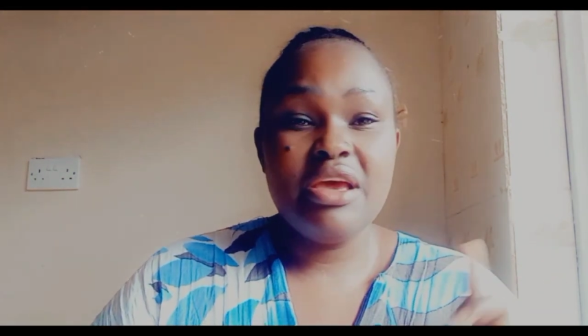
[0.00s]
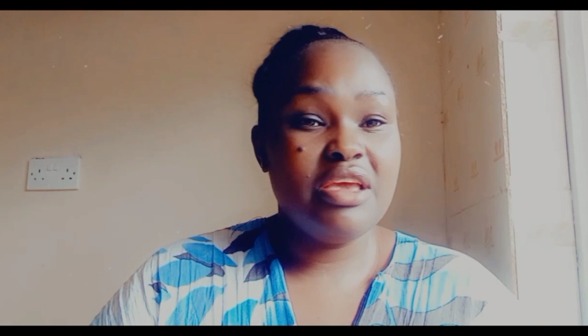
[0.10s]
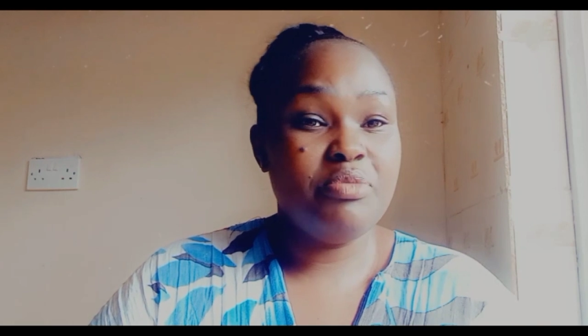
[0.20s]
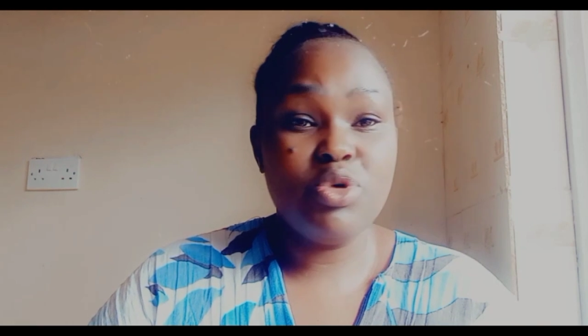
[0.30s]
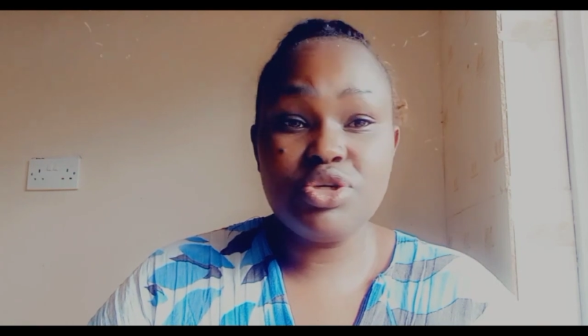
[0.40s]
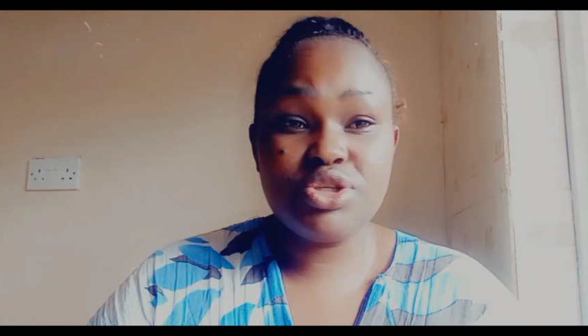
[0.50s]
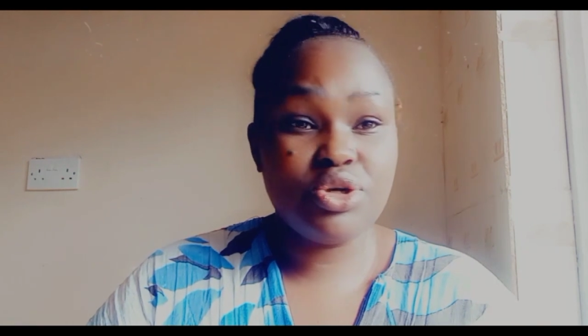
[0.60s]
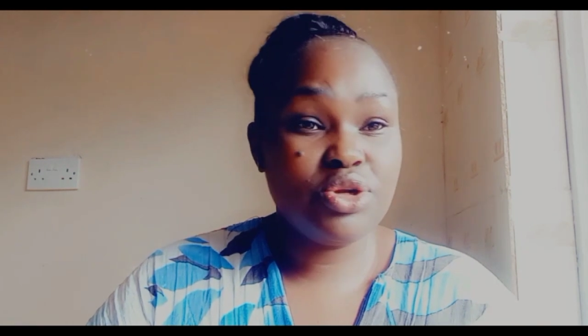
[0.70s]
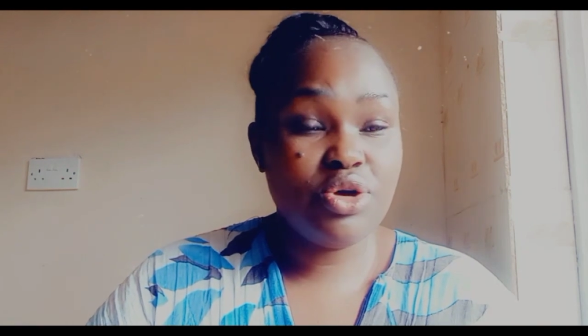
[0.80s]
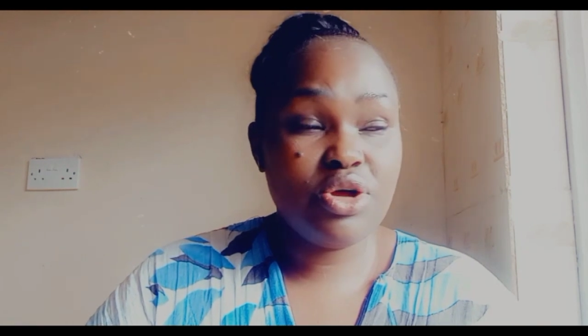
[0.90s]

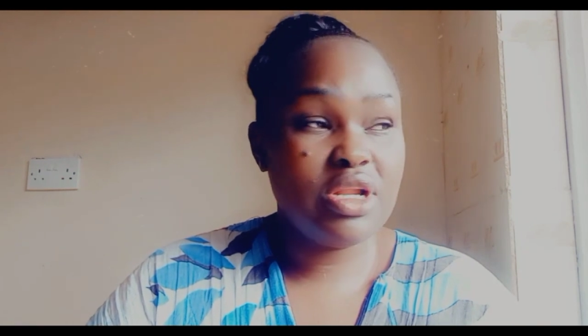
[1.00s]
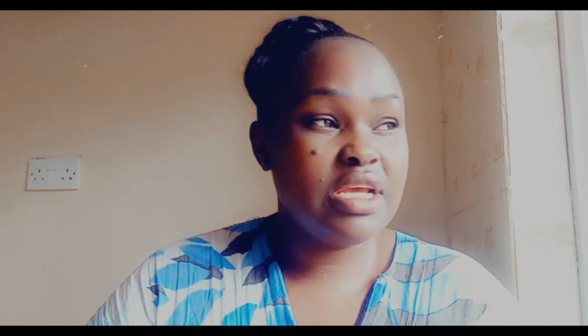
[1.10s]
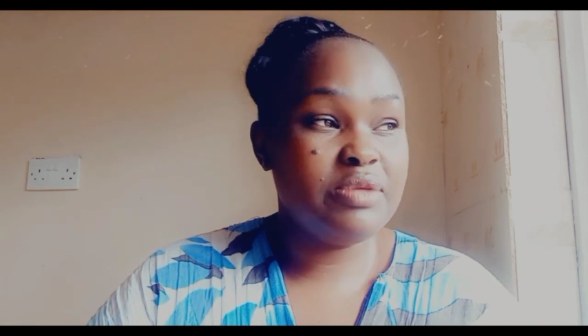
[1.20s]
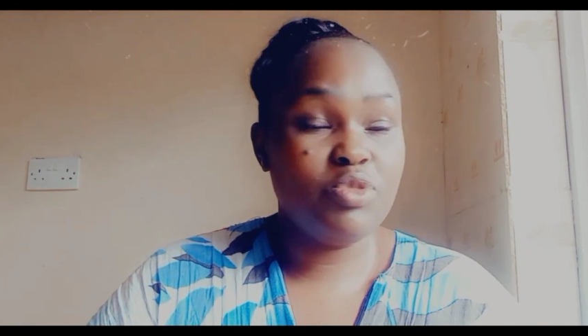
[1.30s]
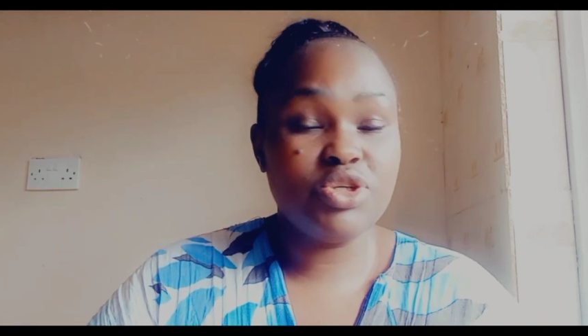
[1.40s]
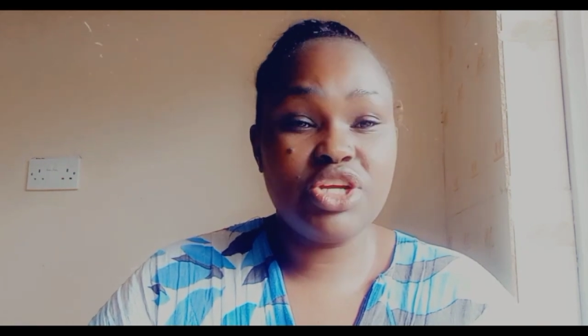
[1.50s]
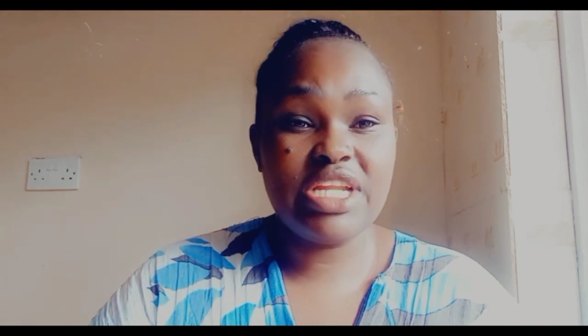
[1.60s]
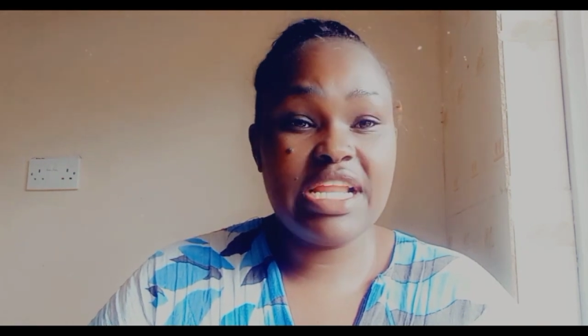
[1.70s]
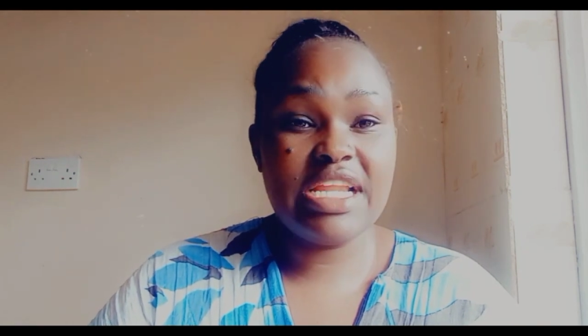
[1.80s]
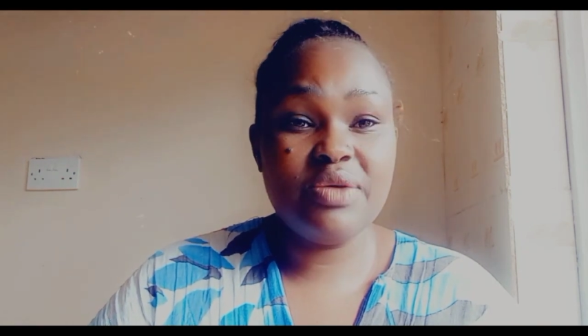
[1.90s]

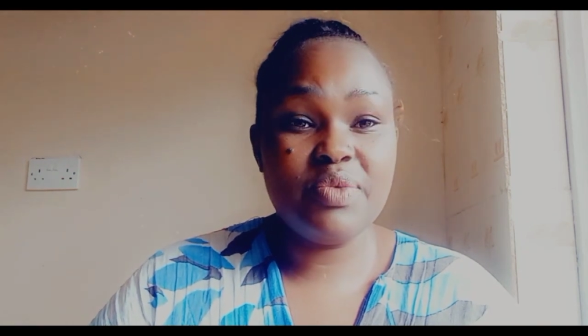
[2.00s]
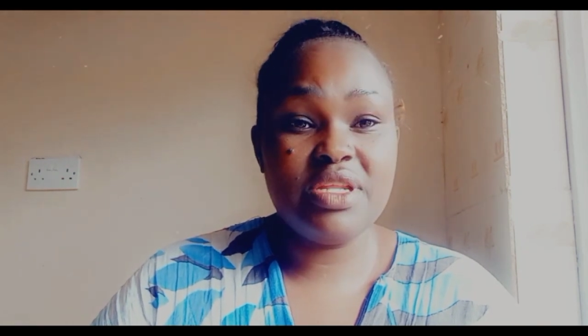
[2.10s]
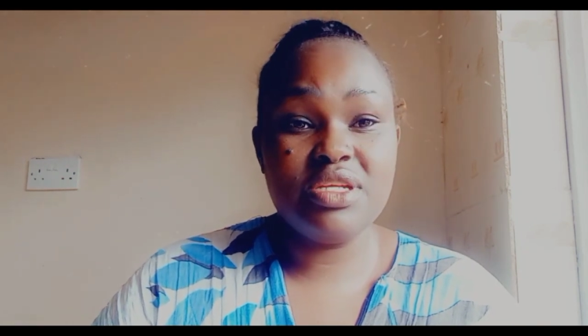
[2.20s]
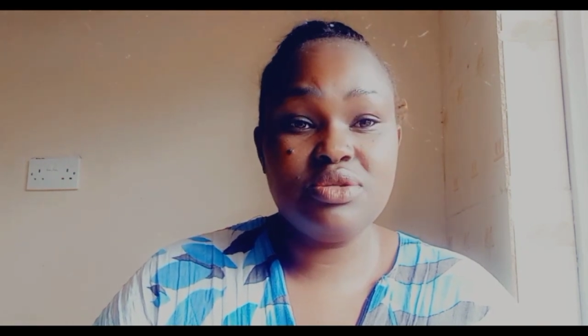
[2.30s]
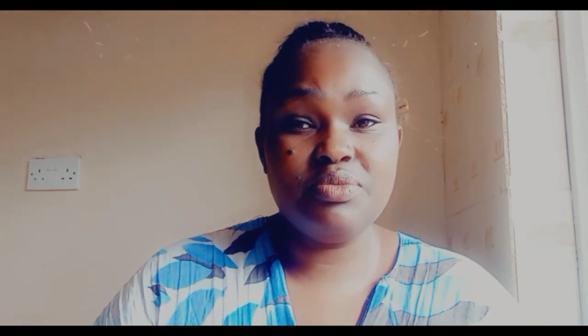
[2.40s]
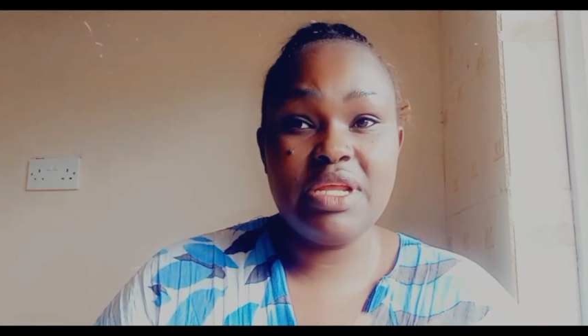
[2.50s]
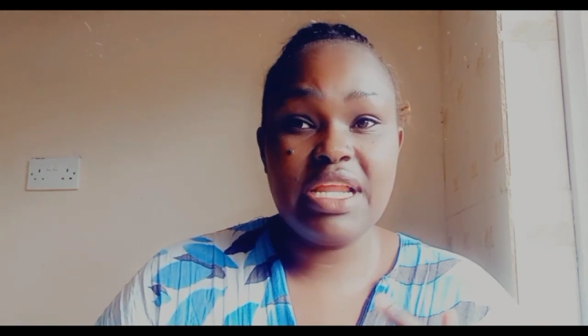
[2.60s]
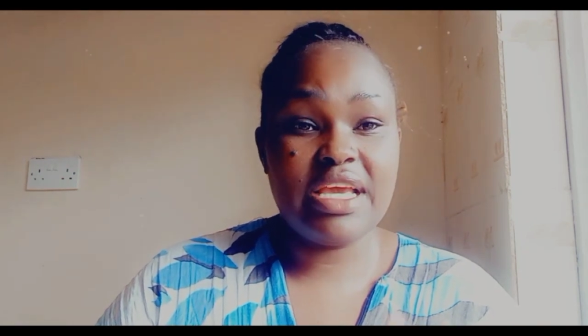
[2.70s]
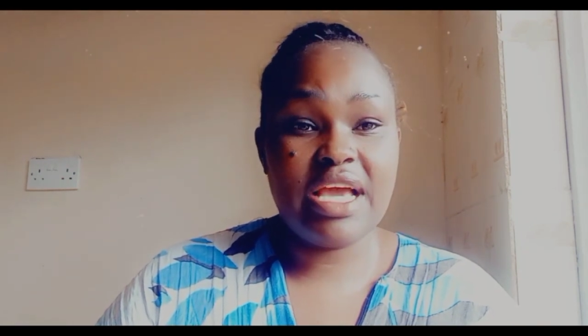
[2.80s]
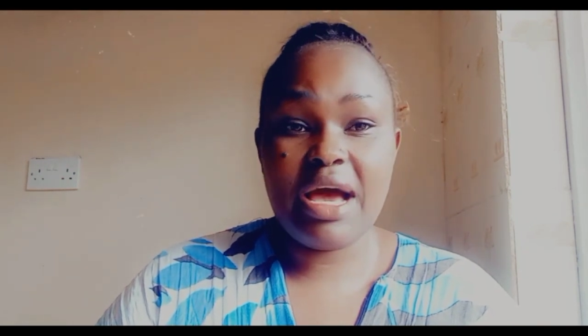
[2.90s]
Emotionally, we need to be
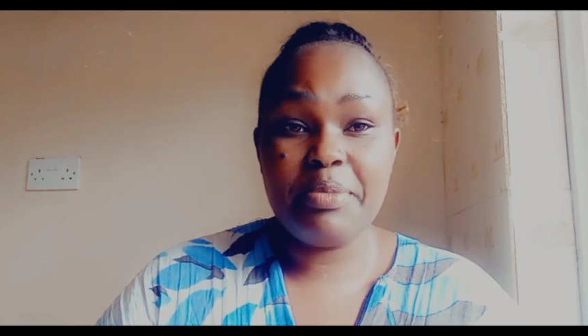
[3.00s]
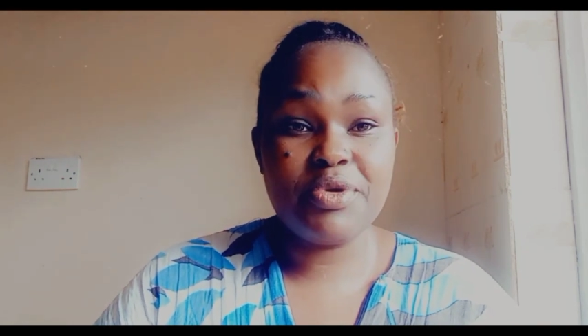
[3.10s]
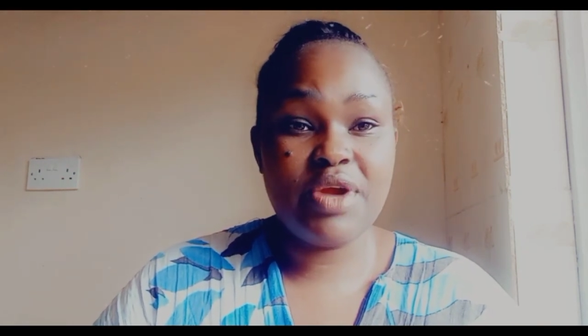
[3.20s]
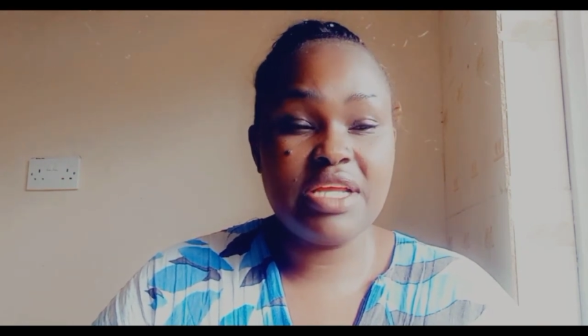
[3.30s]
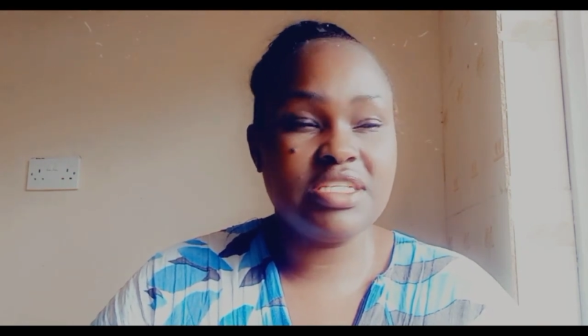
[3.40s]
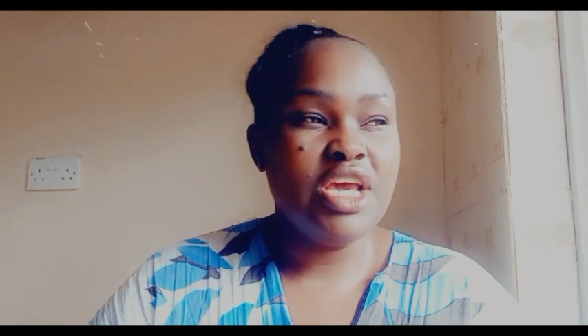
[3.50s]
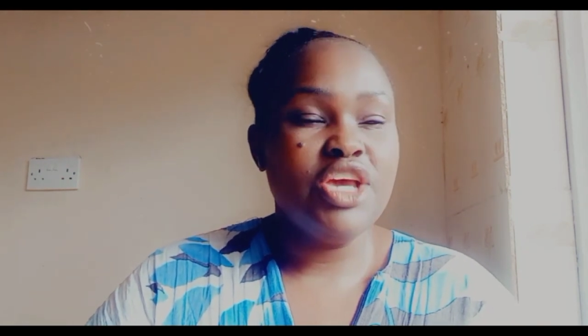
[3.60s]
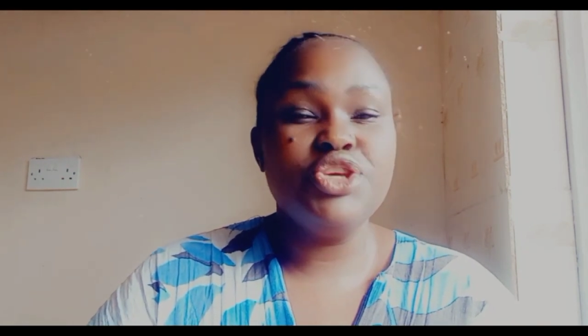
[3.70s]
like upright.